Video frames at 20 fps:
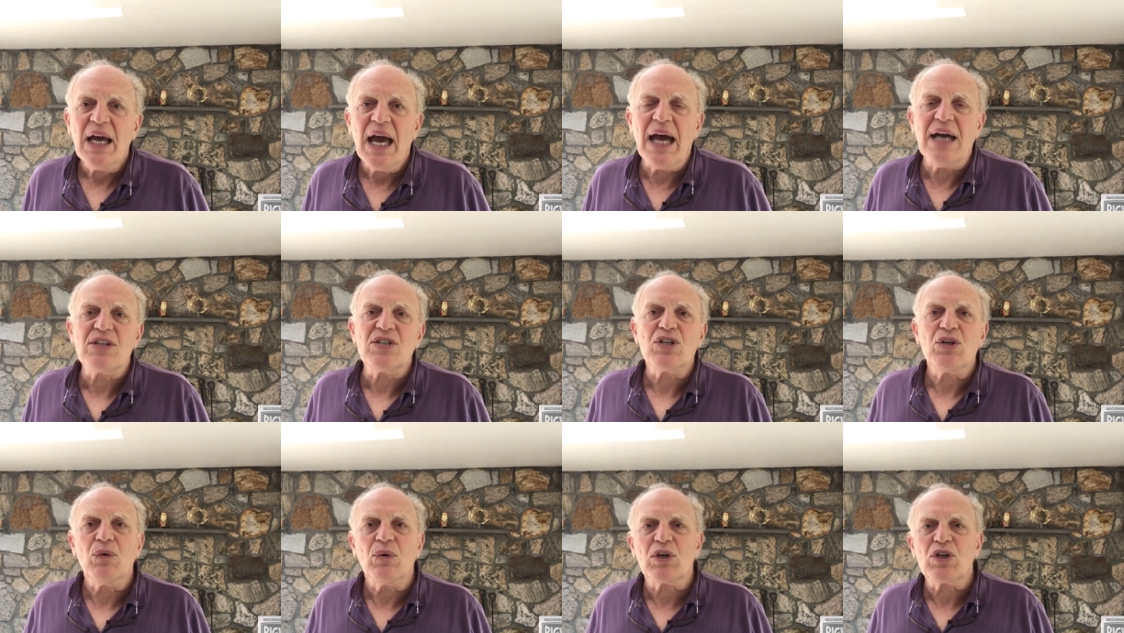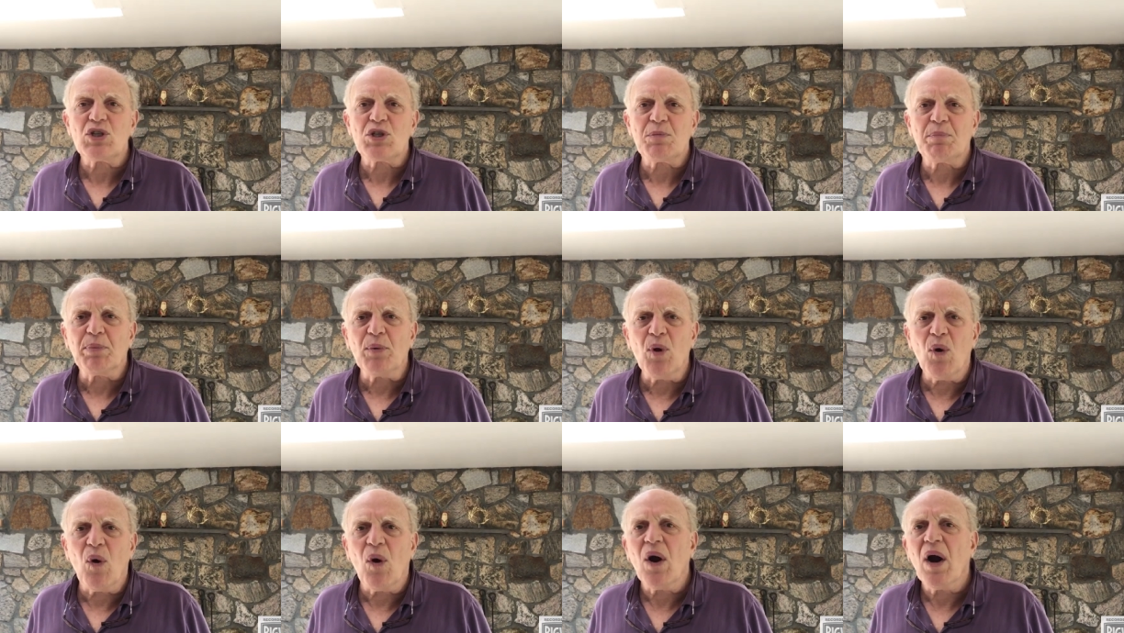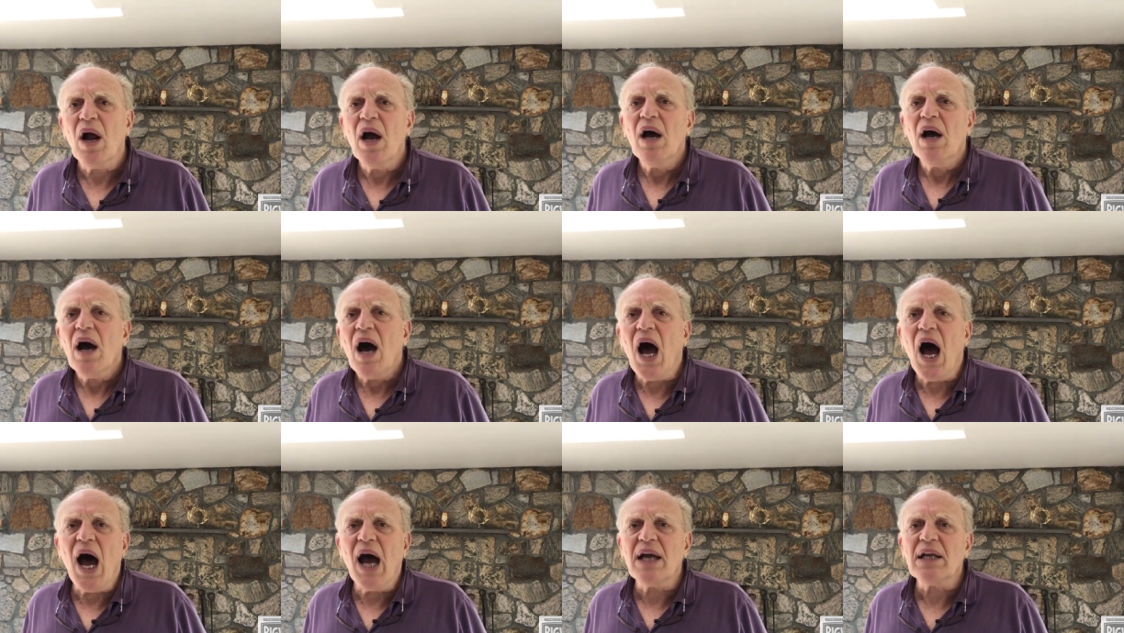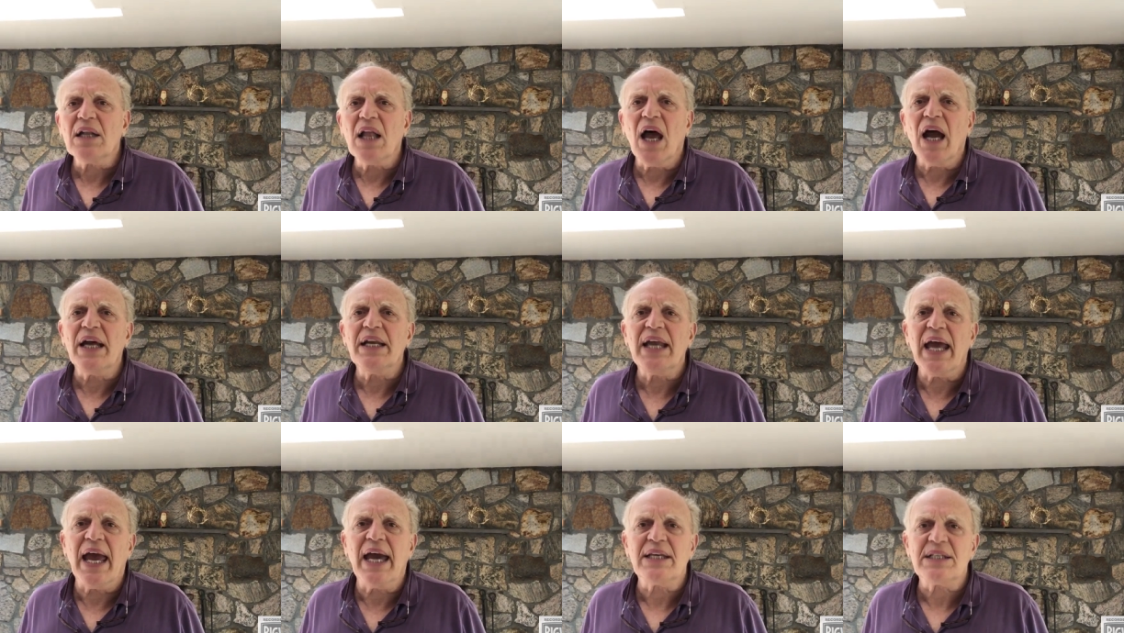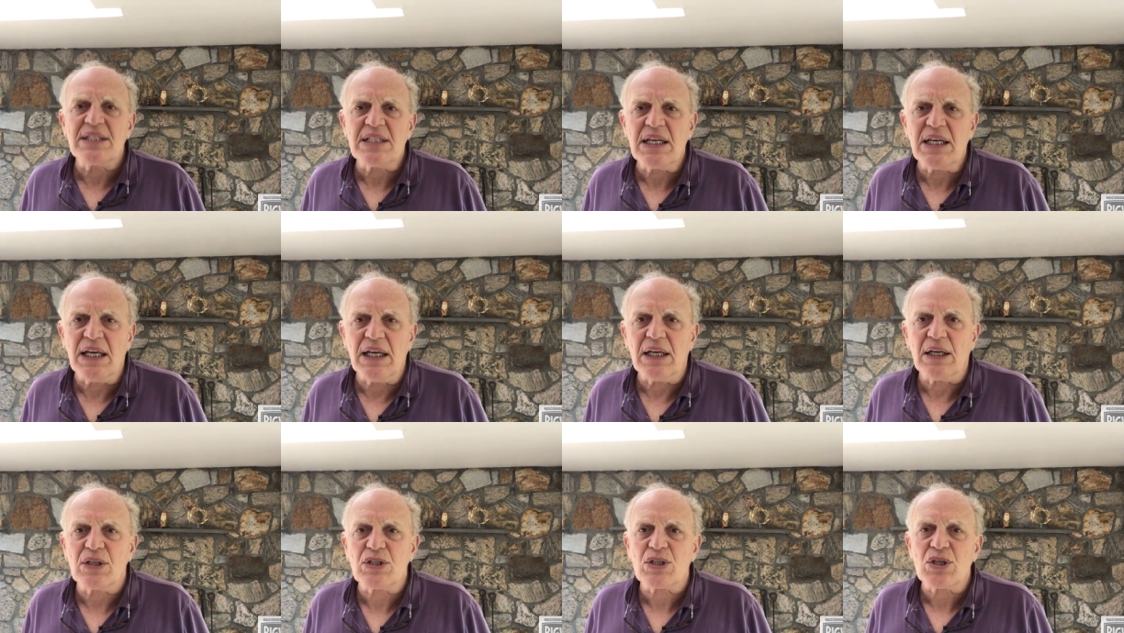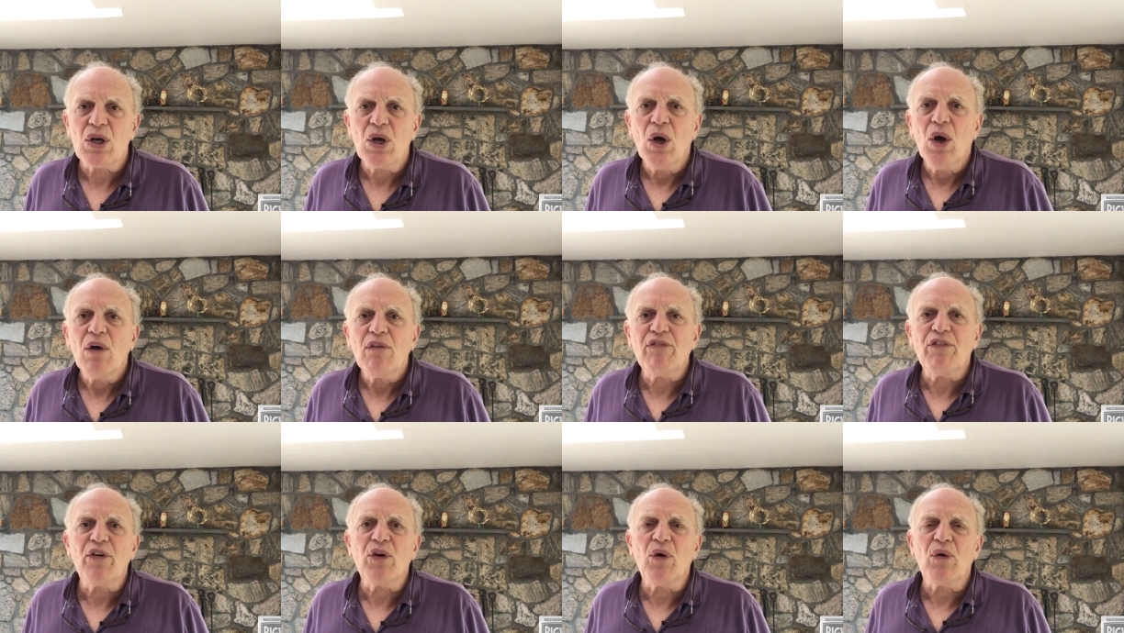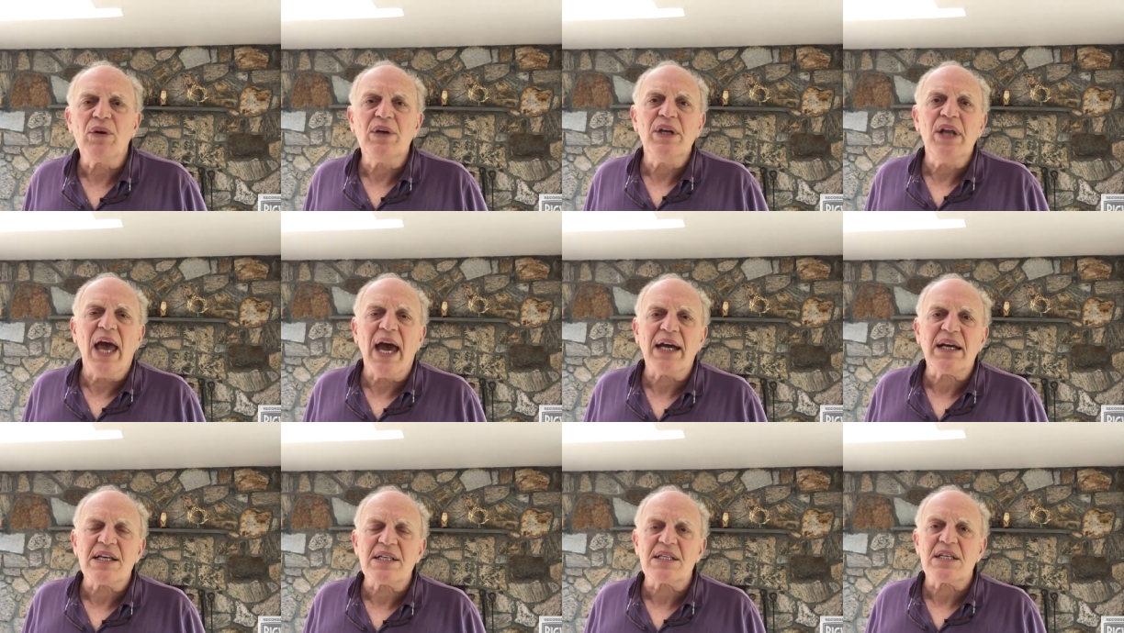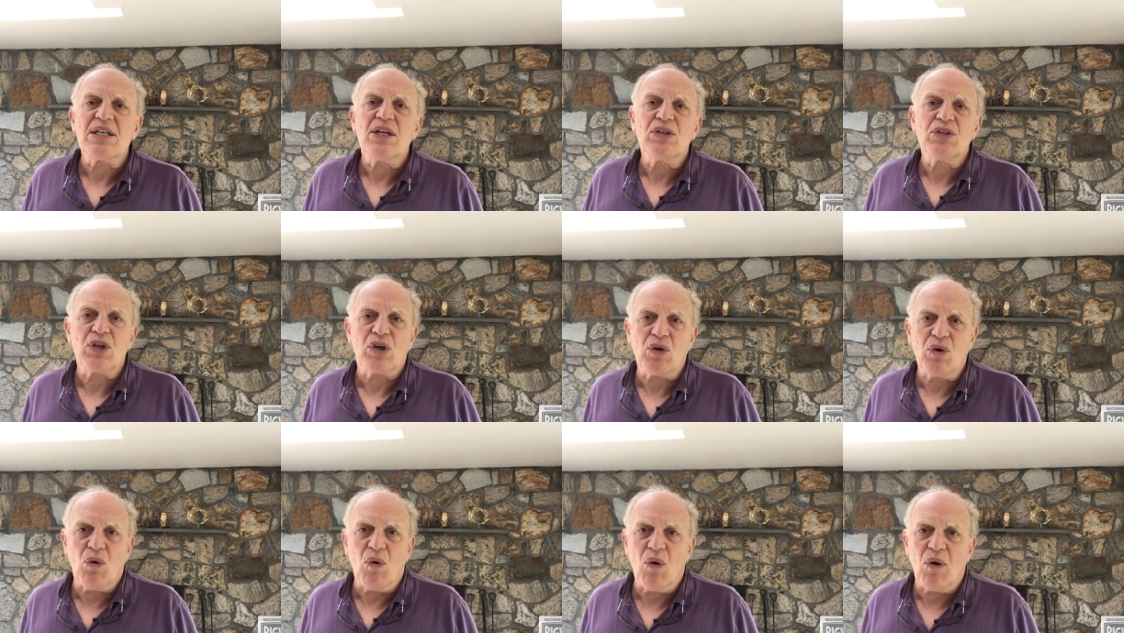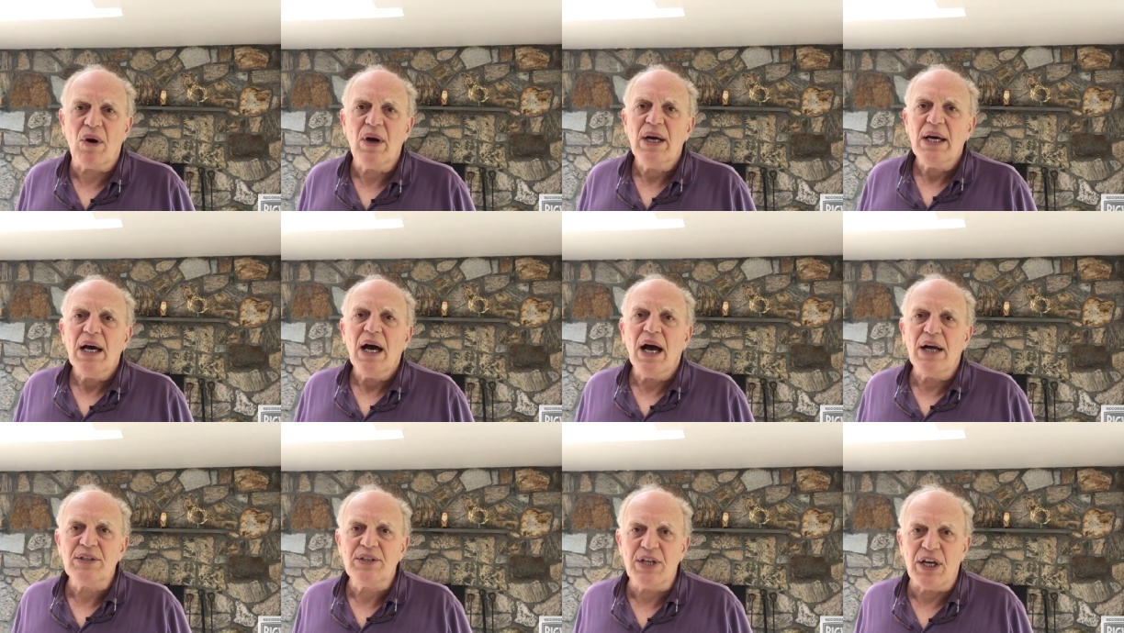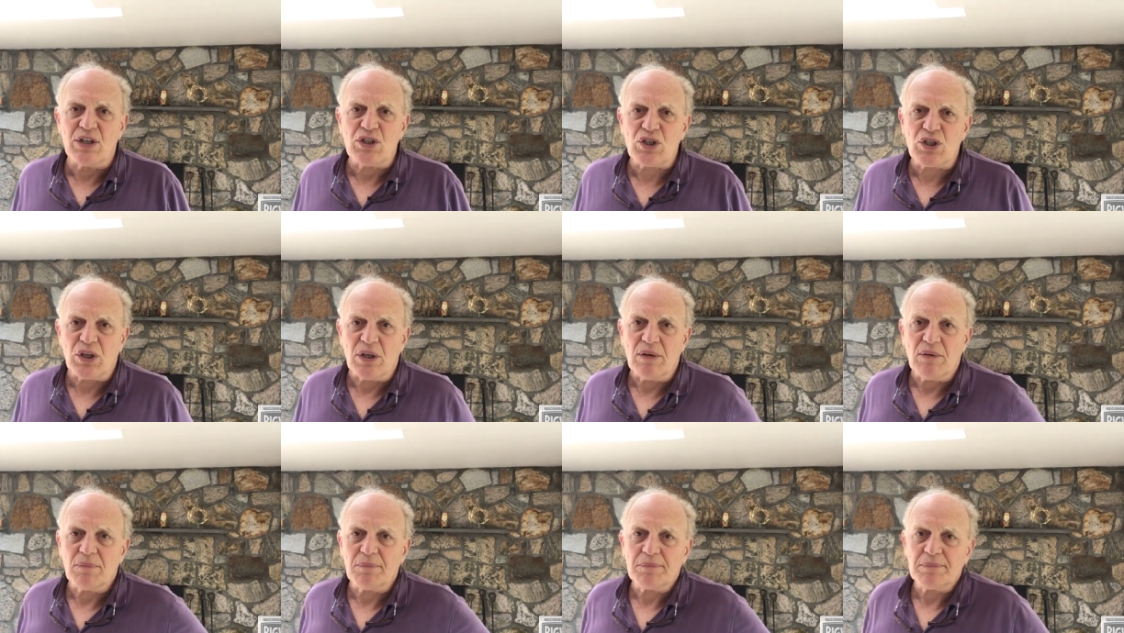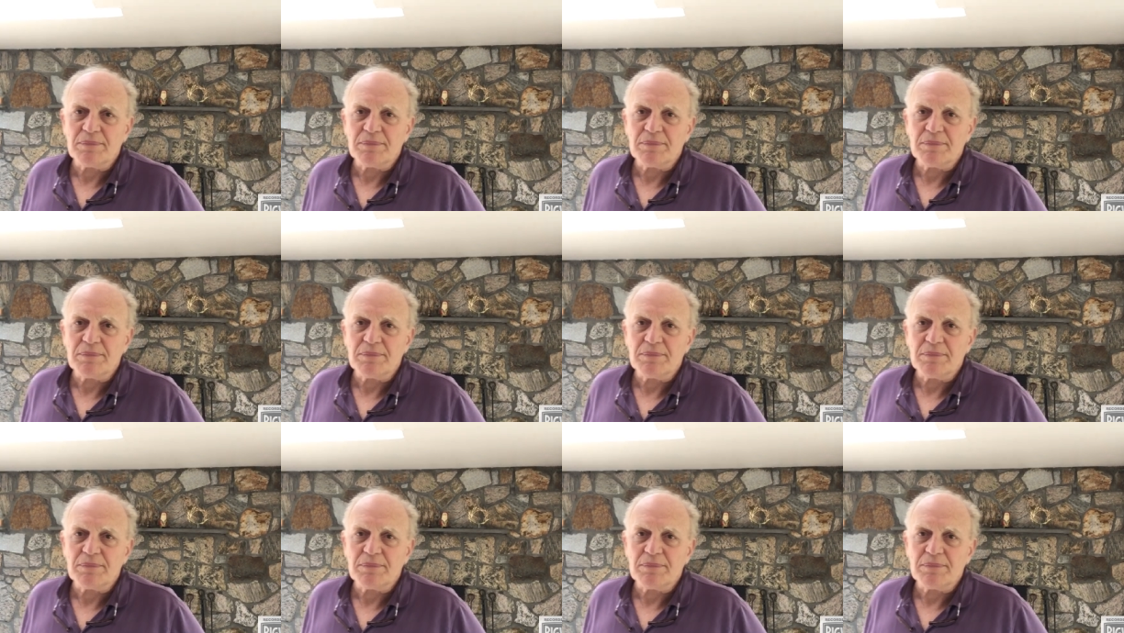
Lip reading: as you explore online antiques for your next decor addition.